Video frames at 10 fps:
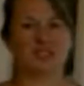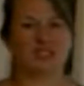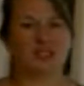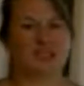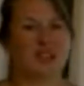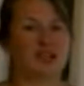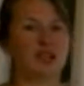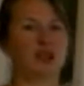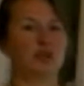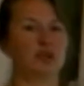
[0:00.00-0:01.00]
isn't
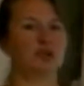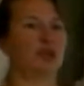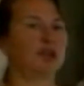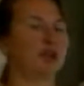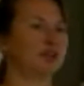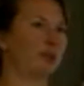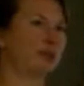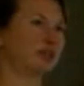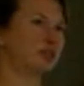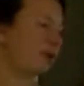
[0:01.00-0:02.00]
exactly quite right,
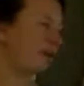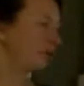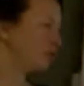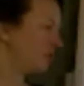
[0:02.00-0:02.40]
but a spiral